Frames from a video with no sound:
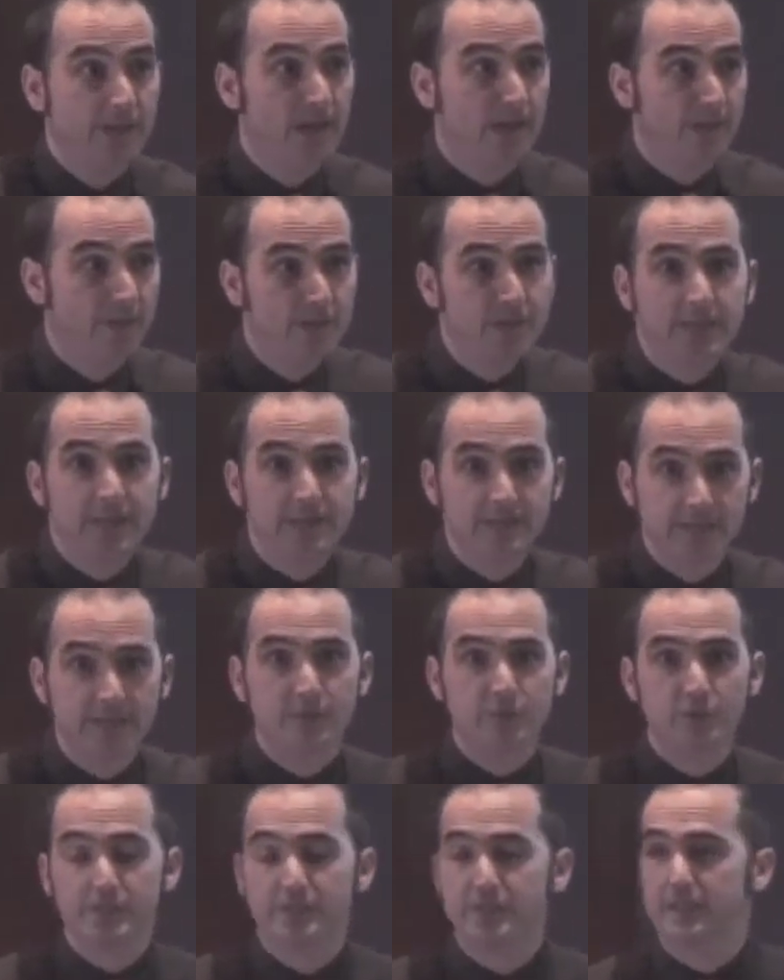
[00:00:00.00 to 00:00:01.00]
I, I, think that's
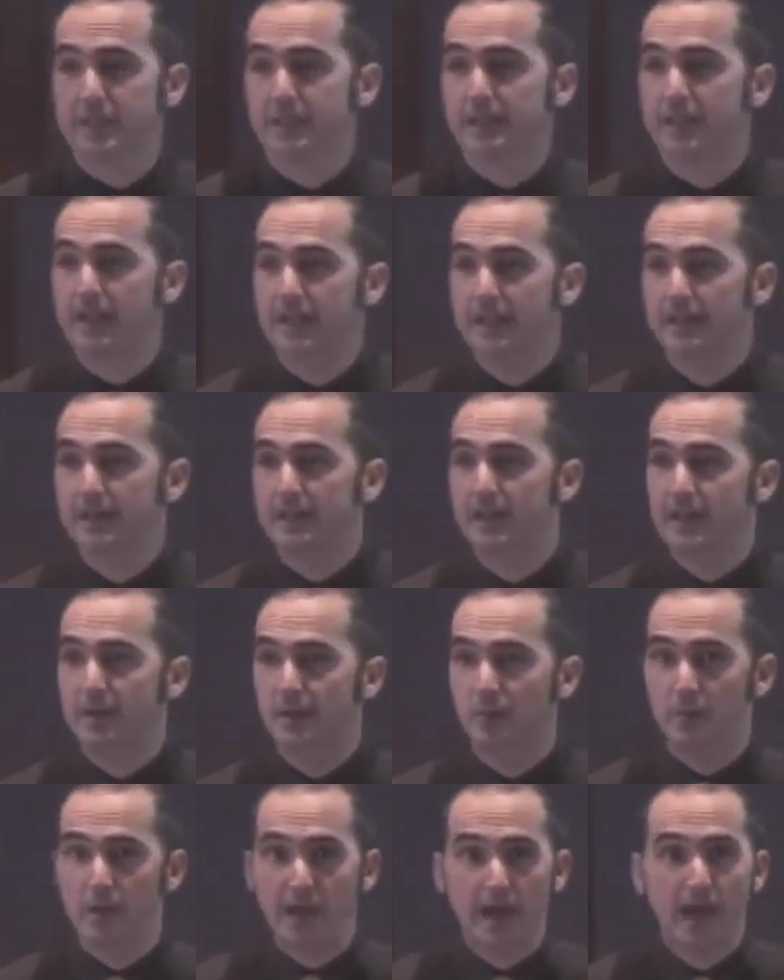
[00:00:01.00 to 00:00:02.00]
interesting and,
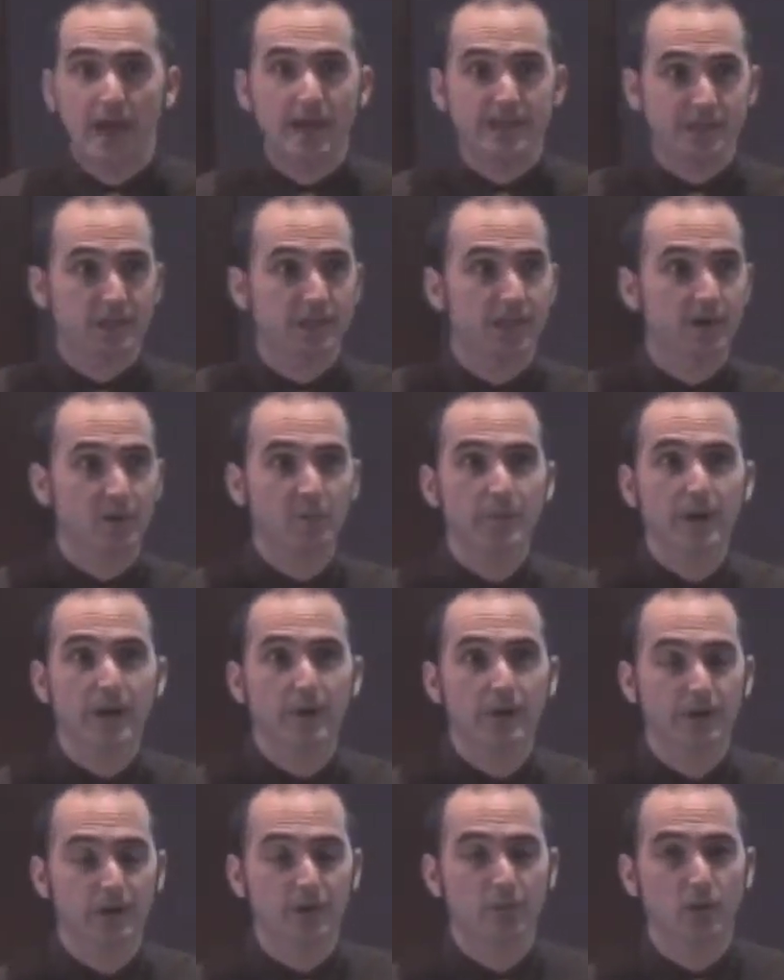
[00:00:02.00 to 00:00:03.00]
and, and has a lot of
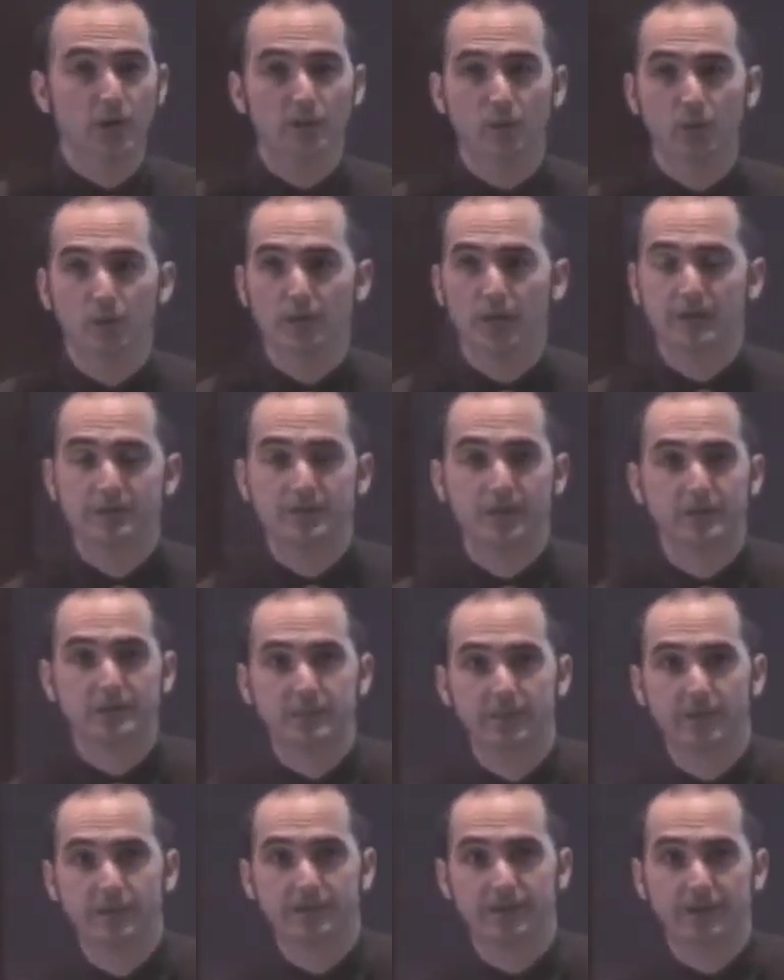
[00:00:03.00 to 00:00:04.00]
bearing on what got
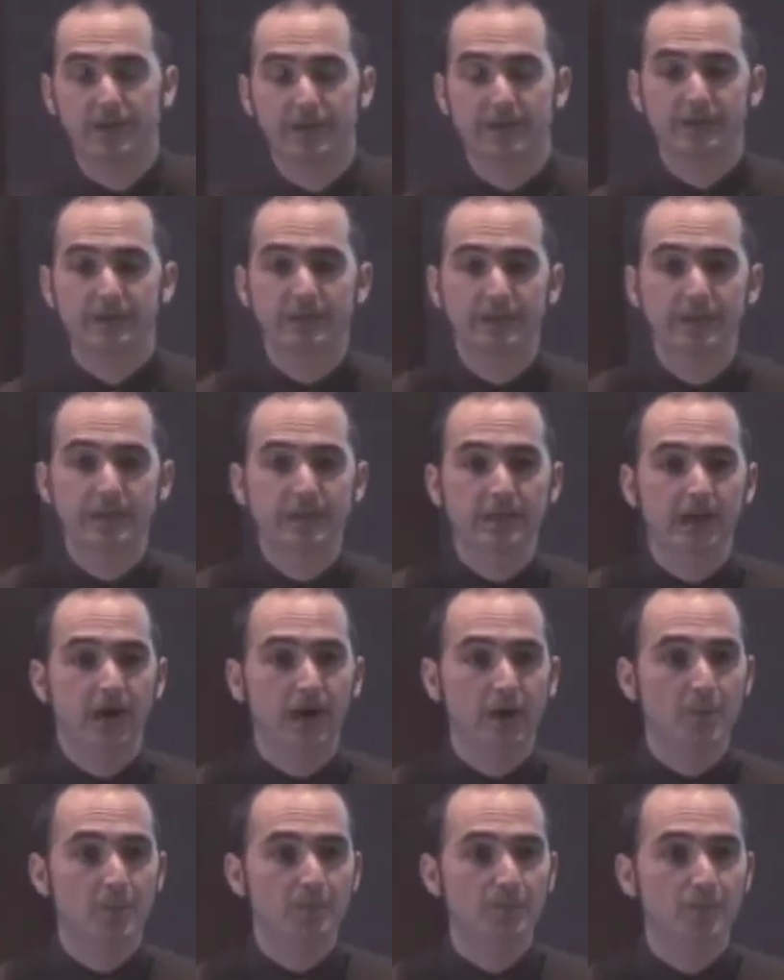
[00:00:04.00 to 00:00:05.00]
talked about today.
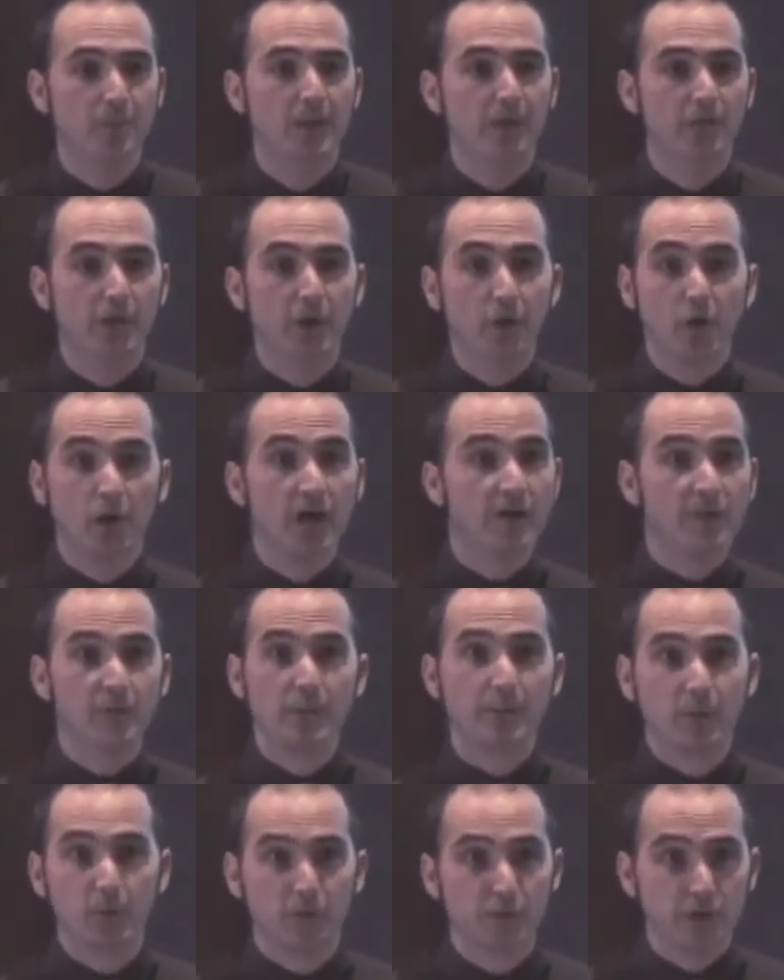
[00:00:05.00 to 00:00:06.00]
Um, there are a lot
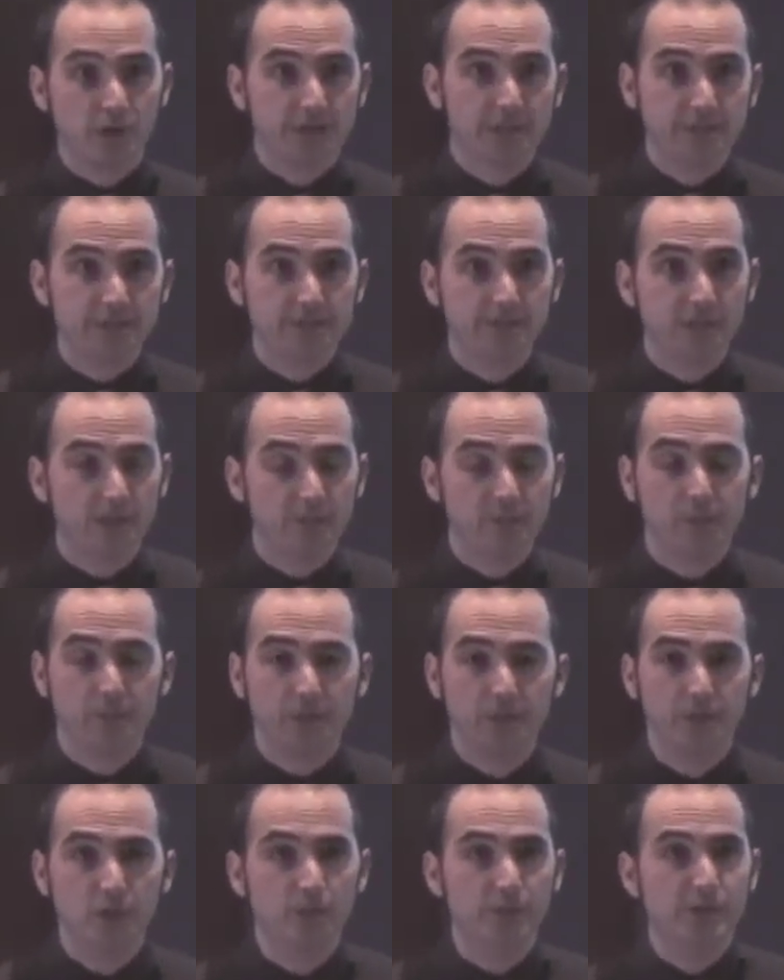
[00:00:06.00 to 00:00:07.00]
of people who tried to divvy
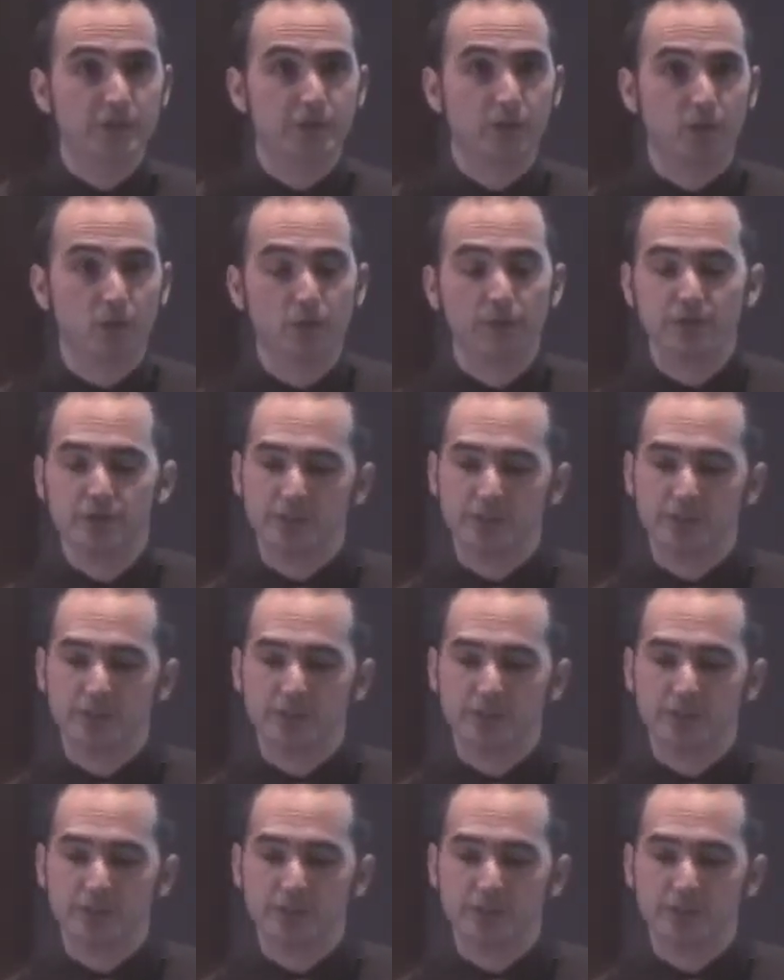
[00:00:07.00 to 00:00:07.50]
up the human soul.